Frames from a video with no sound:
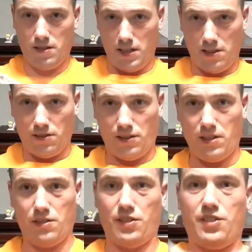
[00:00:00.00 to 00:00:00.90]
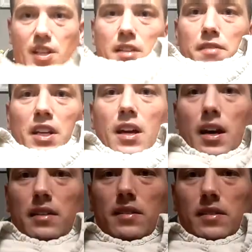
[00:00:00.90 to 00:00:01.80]
this son of a
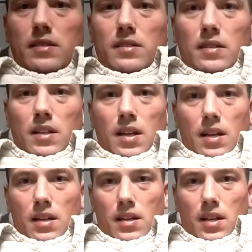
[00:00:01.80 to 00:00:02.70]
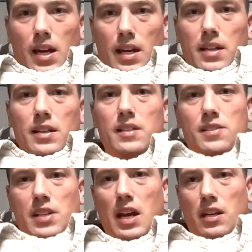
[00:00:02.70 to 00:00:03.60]
gun, and it has
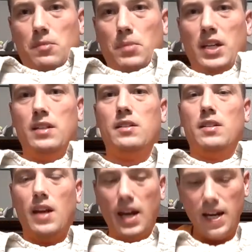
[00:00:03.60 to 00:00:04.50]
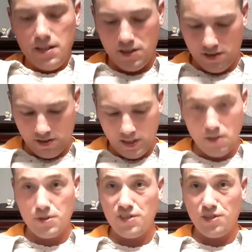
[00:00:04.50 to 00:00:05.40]
taken me ages. That
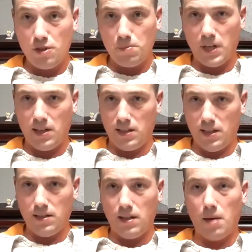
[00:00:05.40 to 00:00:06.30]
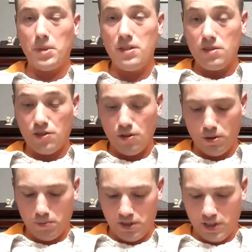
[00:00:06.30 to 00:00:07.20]
was a stupid idea. I'm gonna use a
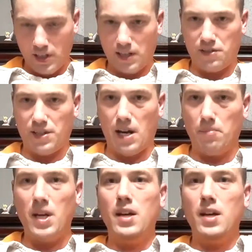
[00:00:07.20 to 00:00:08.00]
sewing machine next time.